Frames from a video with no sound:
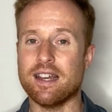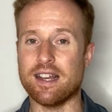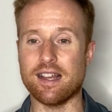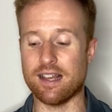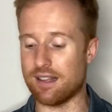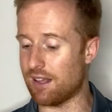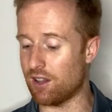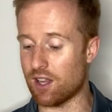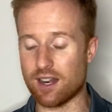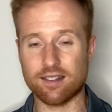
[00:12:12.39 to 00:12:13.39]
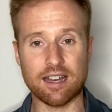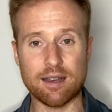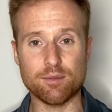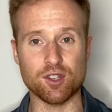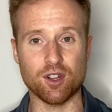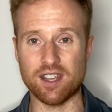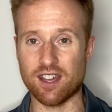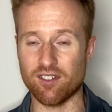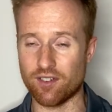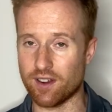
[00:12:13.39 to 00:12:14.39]
A lot of times, you know, you
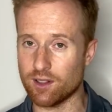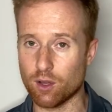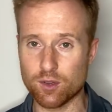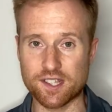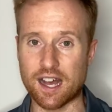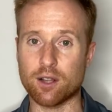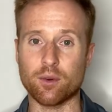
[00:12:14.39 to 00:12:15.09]
get a very low salary,